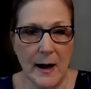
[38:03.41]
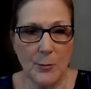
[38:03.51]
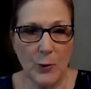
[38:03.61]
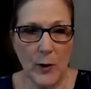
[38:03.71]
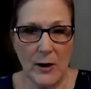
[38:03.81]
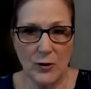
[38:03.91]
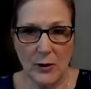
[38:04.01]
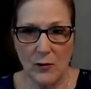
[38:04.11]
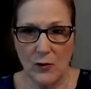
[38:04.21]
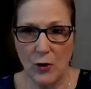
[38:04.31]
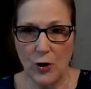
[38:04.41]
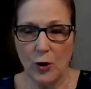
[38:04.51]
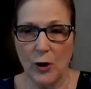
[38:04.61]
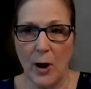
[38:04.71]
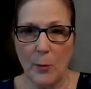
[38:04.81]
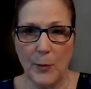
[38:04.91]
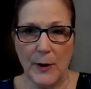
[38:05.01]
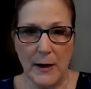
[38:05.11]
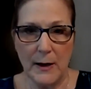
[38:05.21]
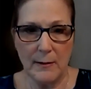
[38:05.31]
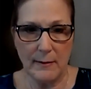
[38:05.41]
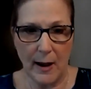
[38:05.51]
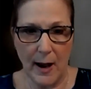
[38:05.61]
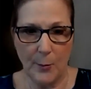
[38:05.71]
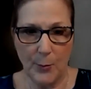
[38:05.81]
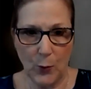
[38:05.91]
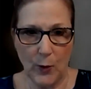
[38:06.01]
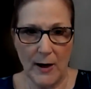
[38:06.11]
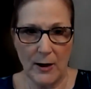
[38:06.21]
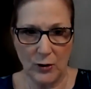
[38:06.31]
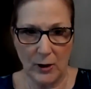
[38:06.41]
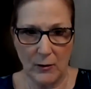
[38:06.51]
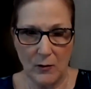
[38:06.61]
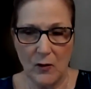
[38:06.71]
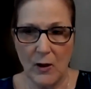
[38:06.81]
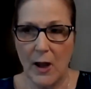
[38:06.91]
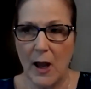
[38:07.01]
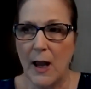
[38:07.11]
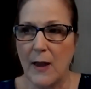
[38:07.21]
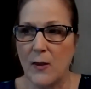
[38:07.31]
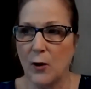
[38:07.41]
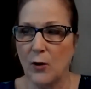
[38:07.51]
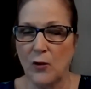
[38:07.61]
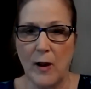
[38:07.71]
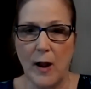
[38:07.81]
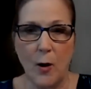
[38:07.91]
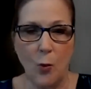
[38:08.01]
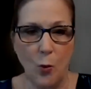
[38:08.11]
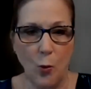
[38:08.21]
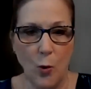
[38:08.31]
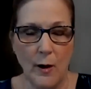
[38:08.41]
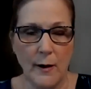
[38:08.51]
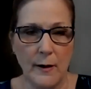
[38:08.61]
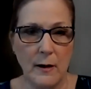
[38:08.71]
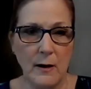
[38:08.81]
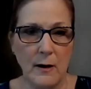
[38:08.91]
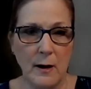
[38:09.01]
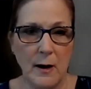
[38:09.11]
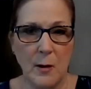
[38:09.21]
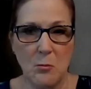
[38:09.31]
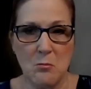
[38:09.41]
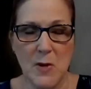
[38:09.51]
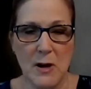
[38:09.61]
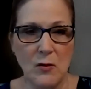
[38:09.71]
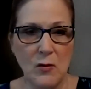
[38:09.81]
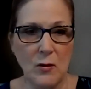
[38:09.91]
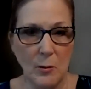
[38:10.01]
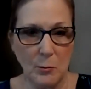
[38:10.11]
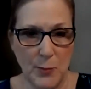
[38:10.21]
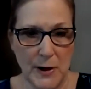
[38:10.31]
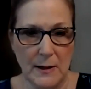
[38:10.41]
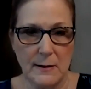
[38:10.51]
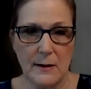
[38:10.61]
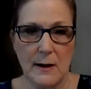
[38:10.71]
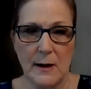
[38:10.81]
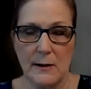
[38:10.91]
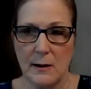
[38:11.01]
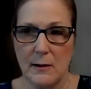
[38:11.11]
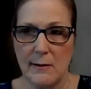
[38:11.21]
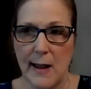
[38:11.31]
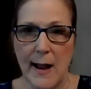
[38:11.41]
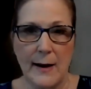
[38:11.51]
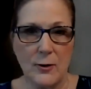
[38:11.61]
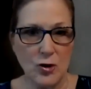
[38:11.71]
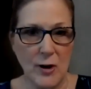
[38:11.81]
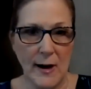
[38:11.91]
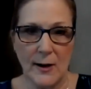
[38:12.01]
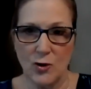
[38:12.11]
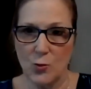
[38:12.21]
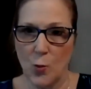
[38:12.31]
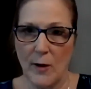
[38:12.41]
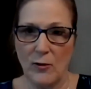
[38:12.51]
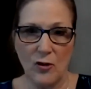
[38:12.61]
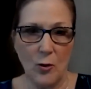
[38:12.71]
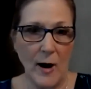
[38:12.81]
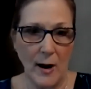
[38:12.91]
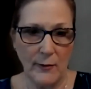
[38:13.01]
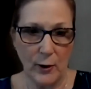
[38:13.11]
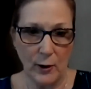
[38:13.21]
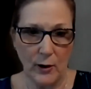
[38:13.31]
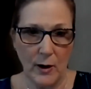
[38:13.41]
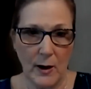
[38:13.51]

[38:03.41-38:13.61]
operations. So, your company's operations, there is not one missed beat. It does not change whatsoever.